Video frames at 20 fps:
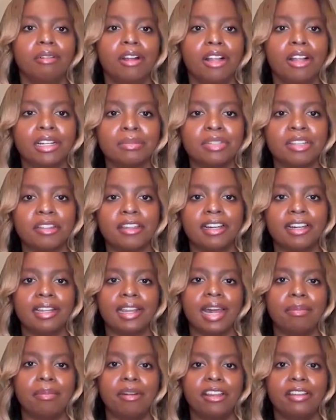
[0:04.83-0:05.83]
Welcome to the
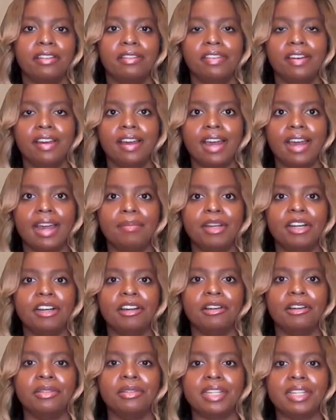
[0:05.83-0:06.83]
Collaborative. I'm your
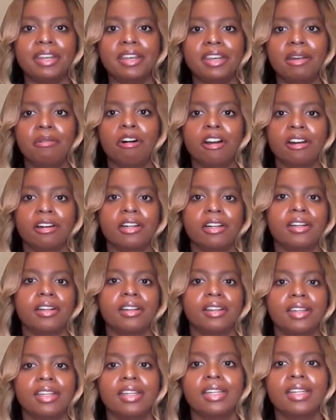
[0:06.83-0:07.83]
host, Sydney
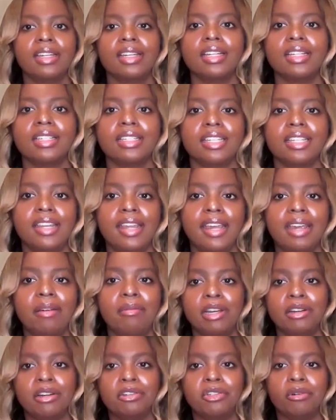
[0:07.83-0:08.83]
Walker. Today
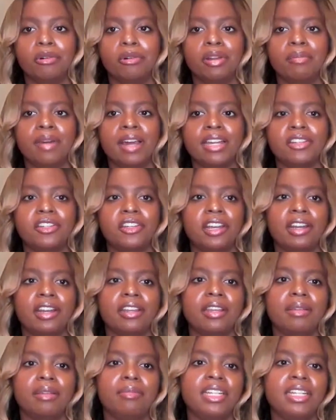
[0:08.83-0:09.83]
we are joined by
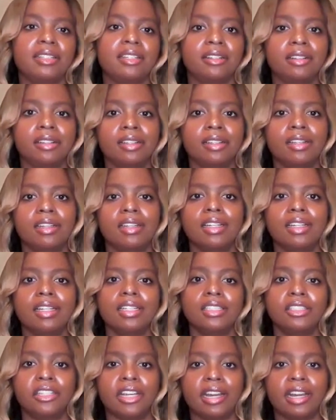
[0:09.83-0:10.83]
Shannon Domingsil.
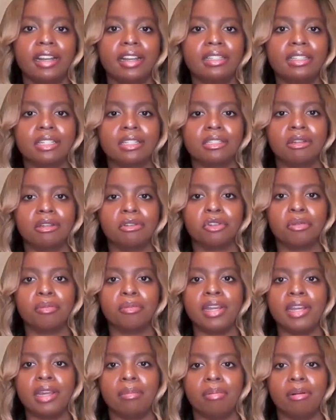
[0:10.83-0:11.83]
Shannon is a social
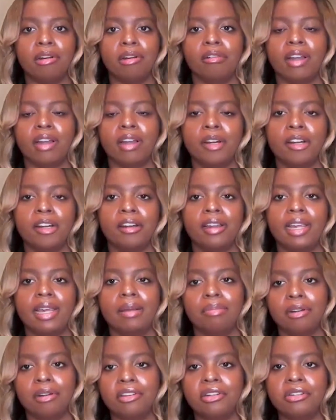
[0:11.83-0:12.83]
media programmer
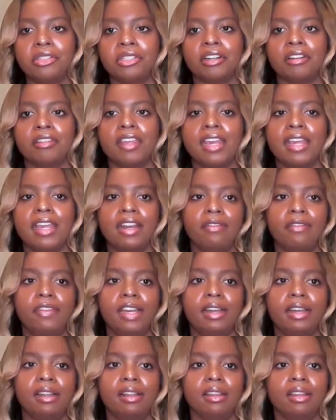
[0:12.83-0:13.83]
and producer at the
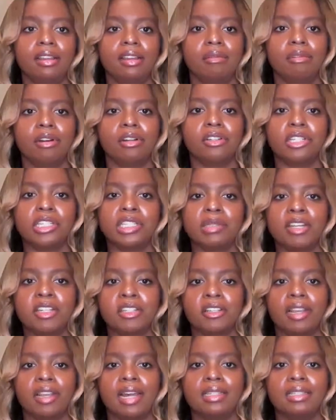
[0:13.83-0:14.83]
NFL, where she
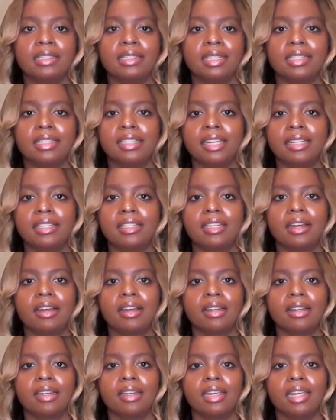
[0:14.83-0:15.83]
specializes in
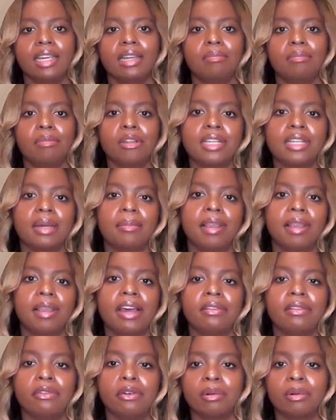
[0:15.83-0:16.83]
TikTok and
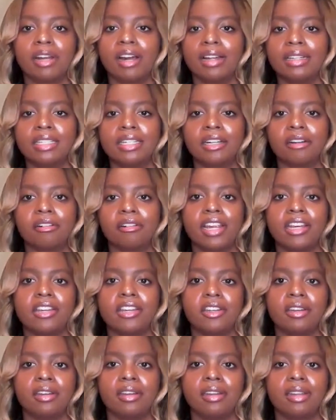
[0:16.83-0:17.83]
multi-platform content
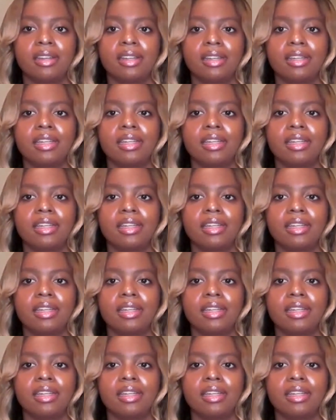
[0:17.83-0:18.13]
creation.